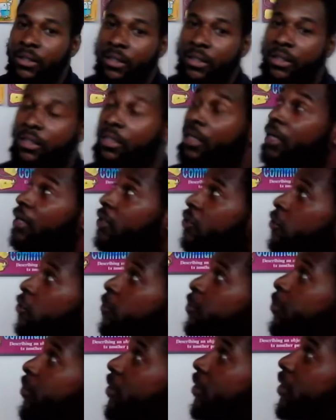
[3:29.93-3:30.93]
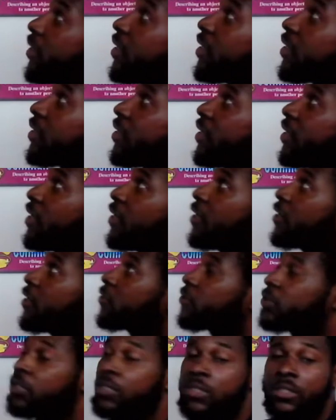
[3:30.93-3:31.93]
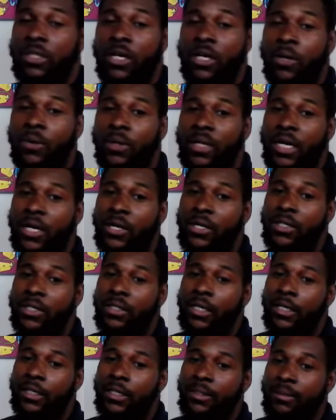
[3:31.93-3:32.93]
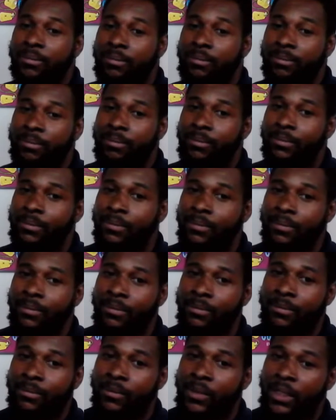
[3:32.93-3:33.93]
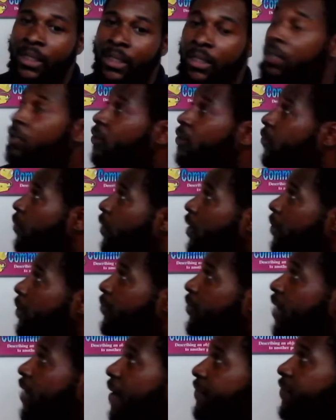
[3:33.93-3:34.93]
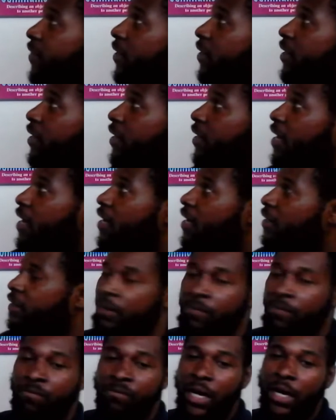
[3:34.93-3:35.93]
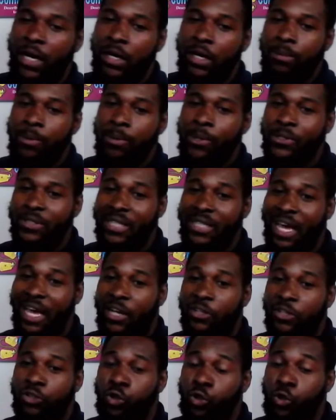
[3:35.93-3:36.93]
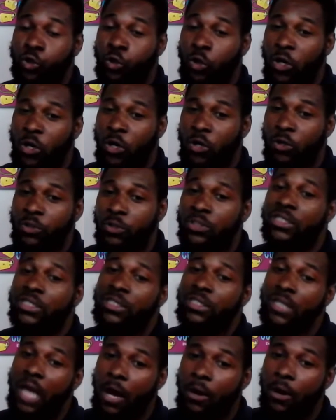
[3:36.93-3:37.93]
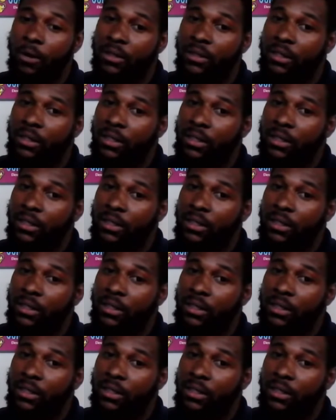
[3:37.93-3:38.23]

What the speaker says: Can you predict that it'll snow in Arizona? Well, we have to look at the variables that control snow.